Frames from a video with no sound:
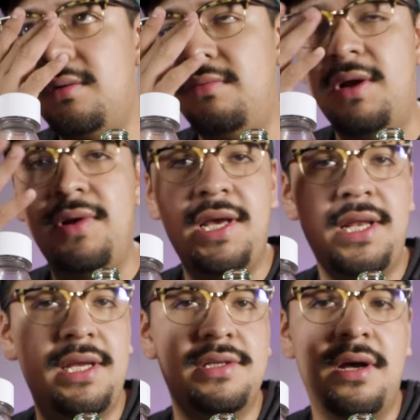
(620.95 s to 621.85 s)
around
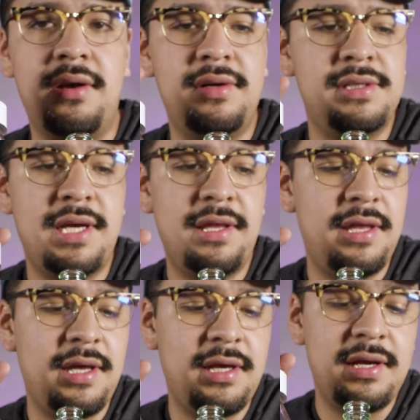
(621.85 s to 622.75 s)
$80, I
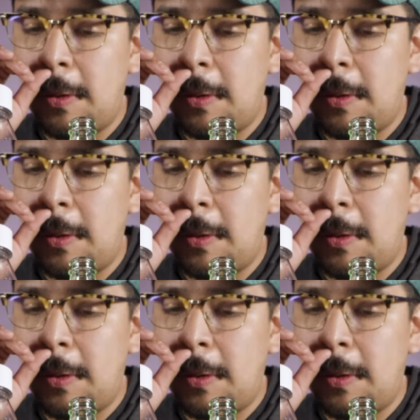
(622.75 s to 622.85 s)
think.